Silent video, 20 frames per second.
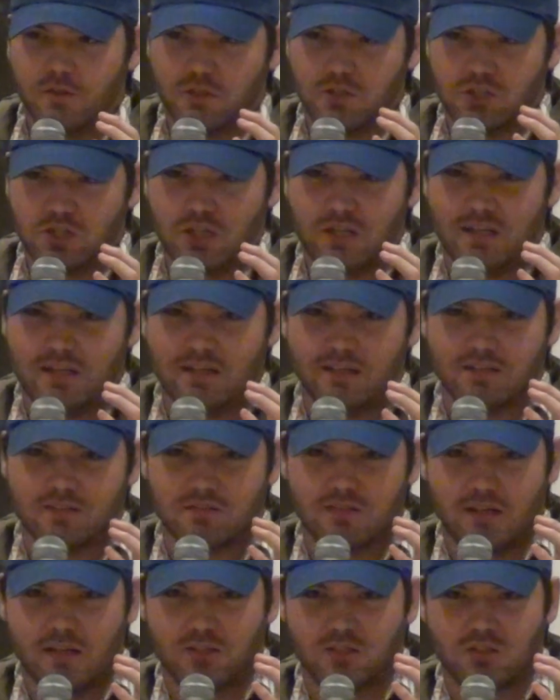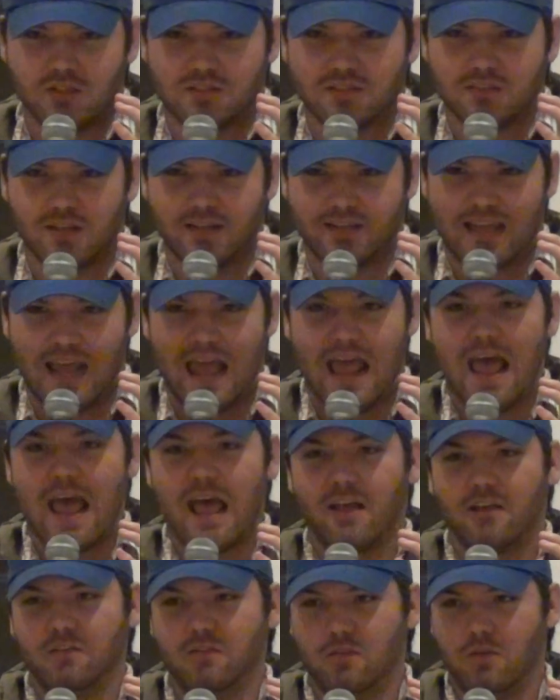the cheese, it just
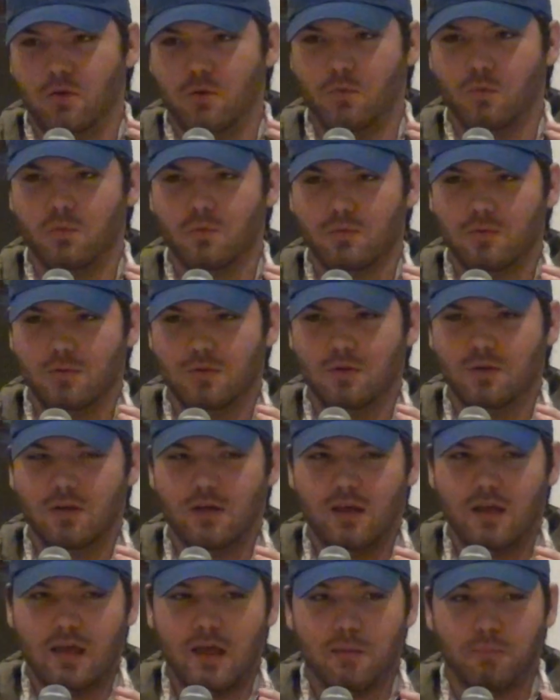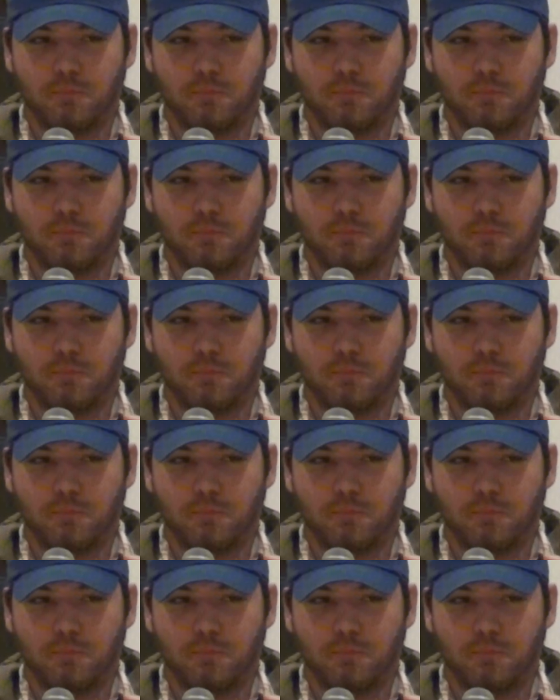attacks you.